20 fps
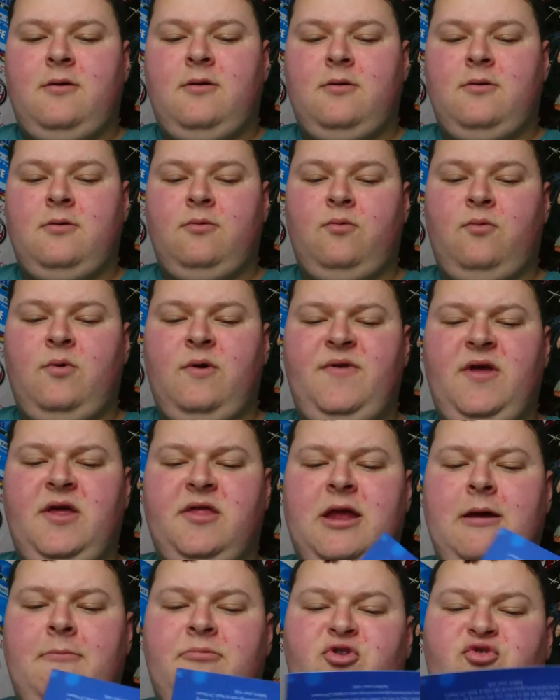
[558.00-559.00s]
with these
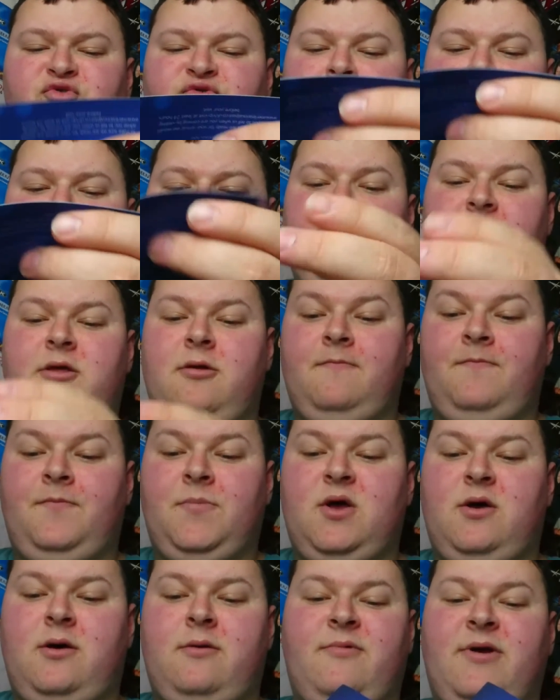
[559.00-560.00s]
tips and tricks,
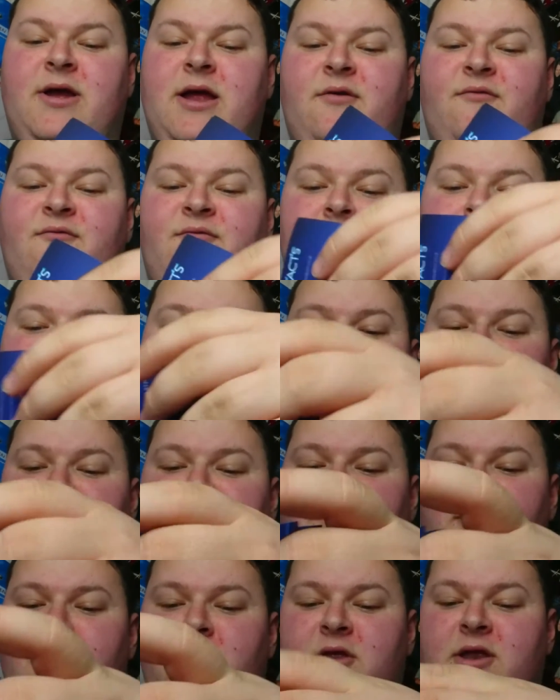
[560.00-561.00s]
I'm going to get the right model of
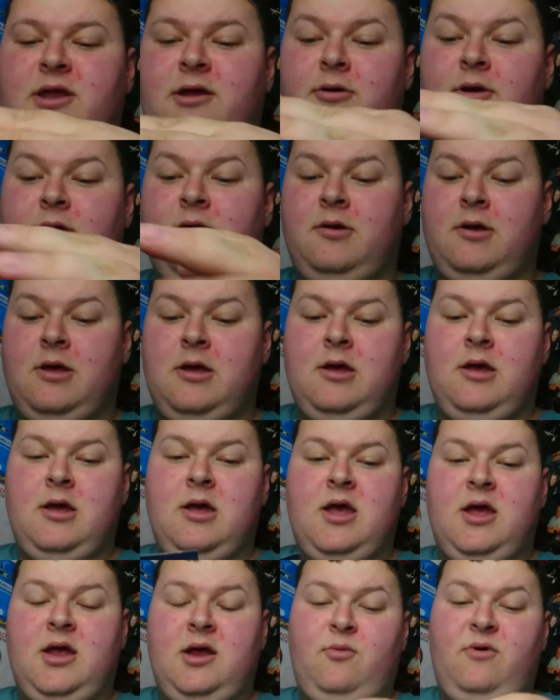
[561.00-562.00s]
this, tell you.
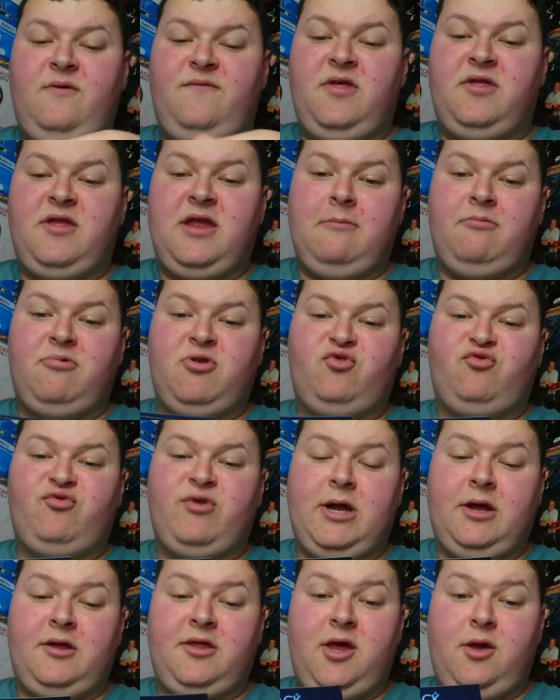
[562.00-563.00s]
With these tips and
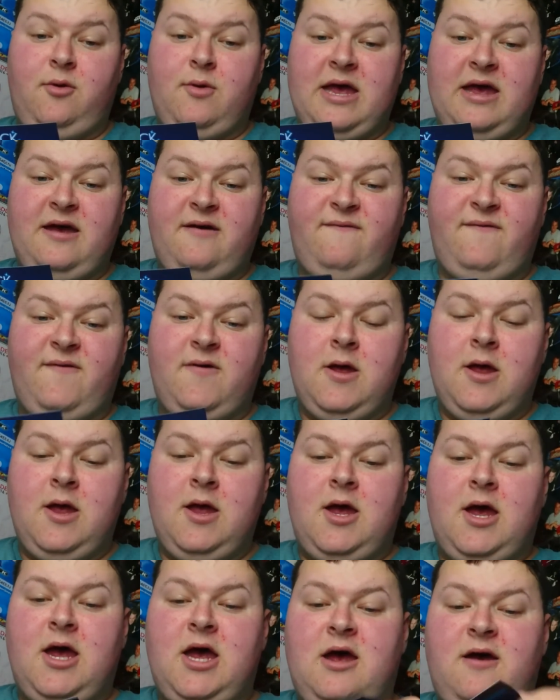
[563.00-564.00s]
tricks, you have
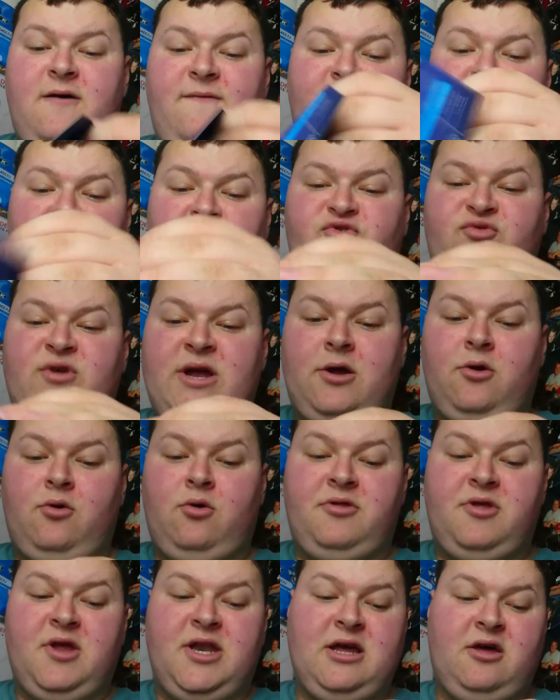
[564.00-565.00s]
fast track, and also
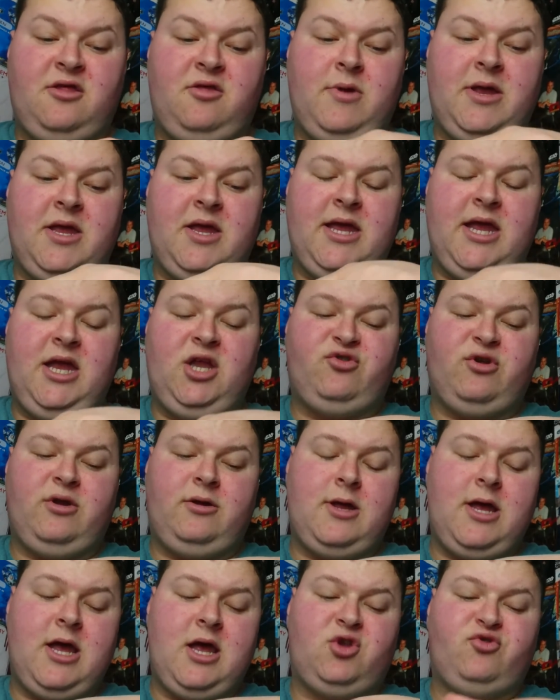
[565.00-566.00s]
tells you where you can get
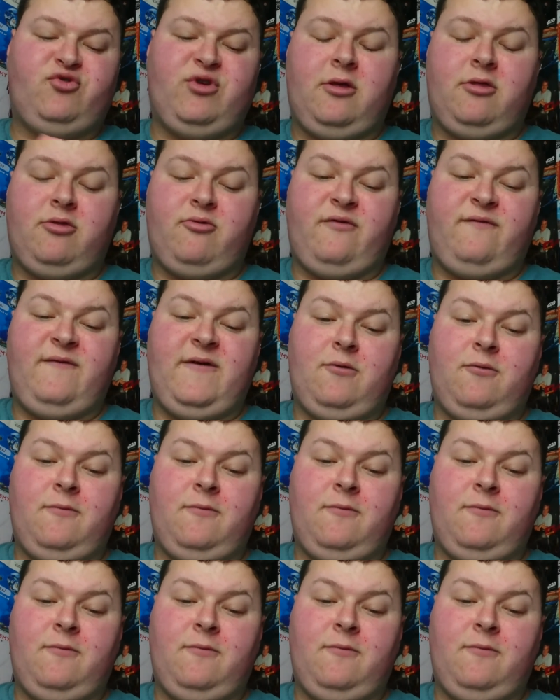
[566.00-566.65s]
your drinks refilled.